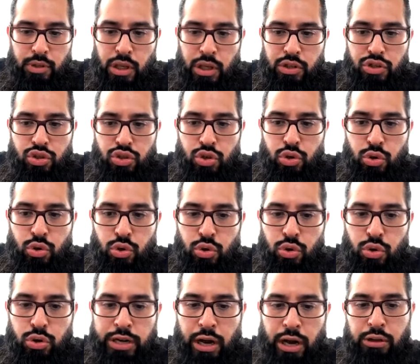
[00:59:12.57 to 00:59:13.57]
to
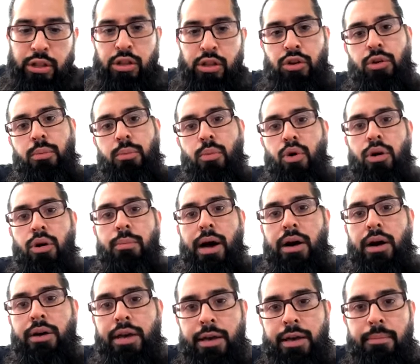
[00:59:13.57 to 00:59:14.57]
not only learn more about
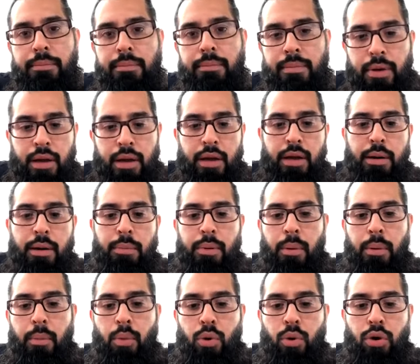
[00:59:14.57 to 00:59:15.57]
him, but
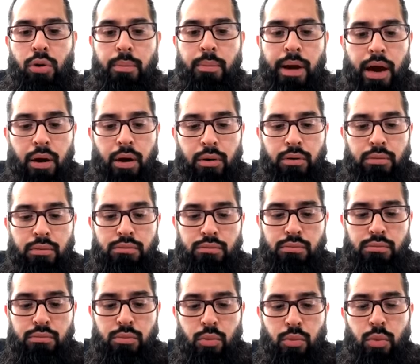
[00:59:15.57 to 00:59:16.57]
more about
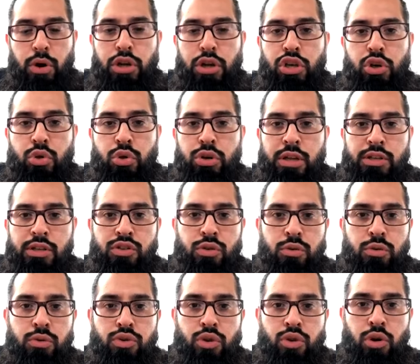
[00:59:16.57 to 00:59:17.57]
what you need to,
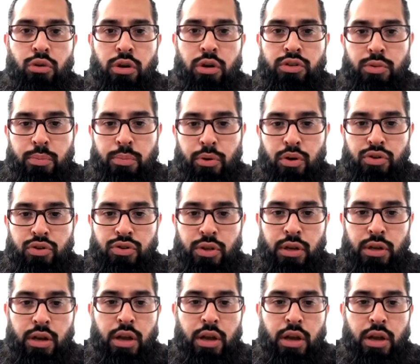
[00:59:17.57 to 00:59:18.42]
to grow as a person.